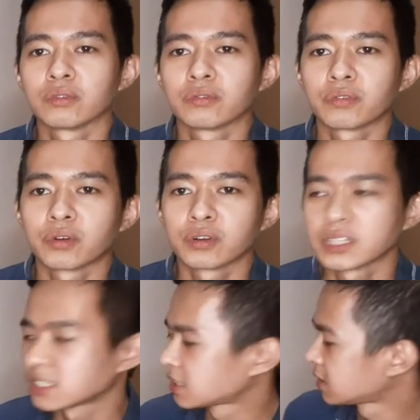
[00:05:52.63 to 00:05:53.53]
for
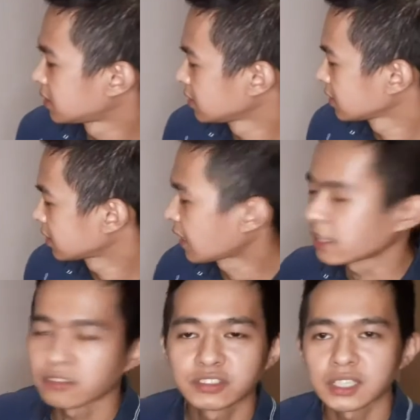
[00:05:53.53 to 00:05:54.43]
this
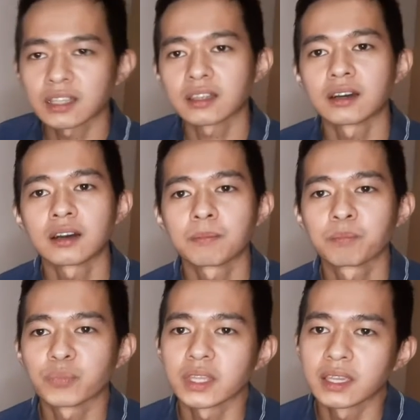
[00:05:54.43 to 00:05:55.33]
kind of
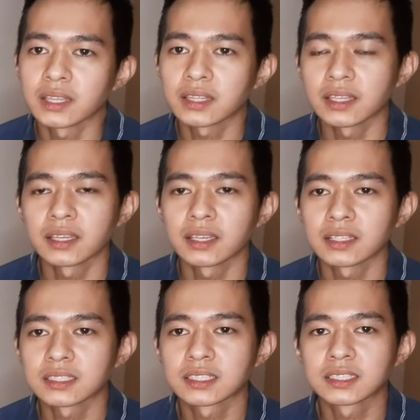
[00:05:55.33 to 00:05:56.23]
setup, it
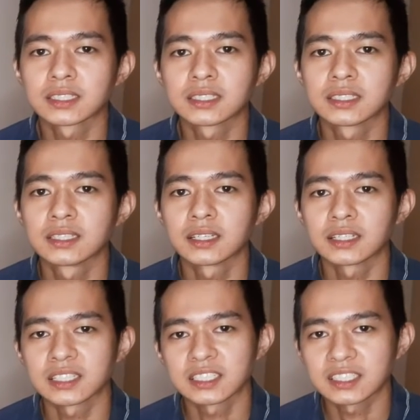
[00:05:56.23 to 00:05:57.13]
is
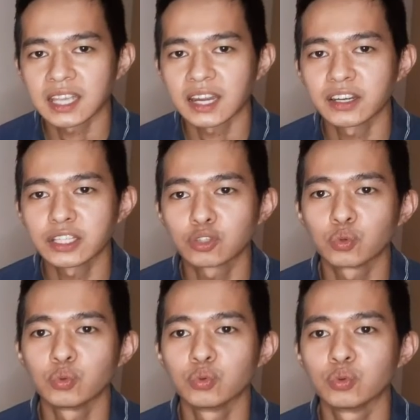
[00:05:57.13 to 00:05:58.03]
necessary
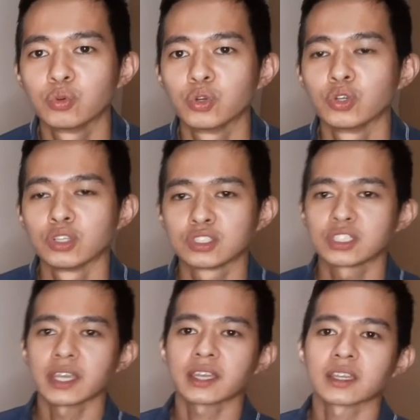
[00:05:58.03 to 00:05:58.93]
to
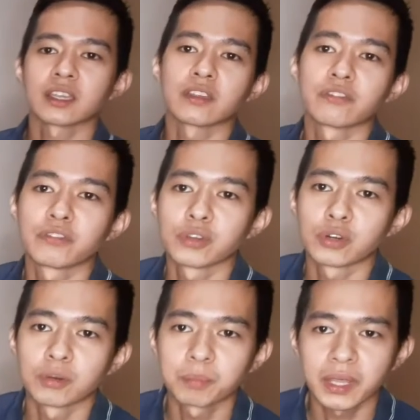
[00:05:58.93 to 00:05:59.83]
check if
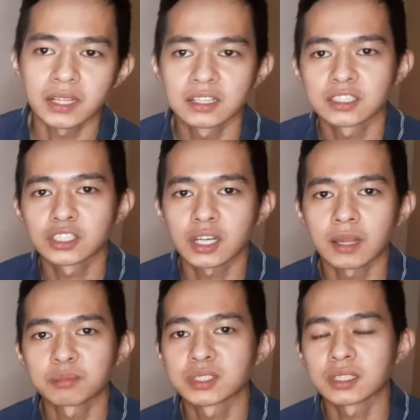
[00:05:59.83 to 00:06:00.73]
your pedal
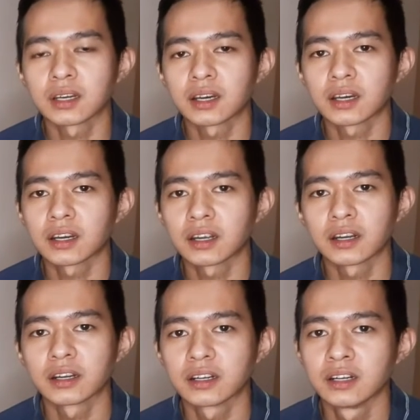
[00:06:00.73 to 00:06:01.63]
straps
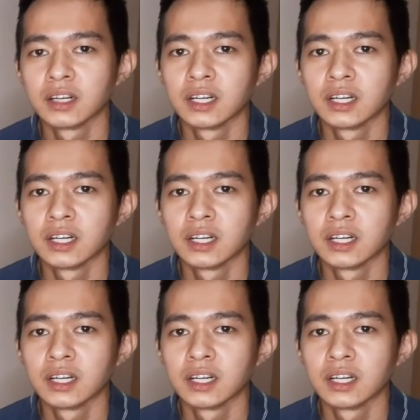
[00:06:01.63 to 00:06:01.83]
are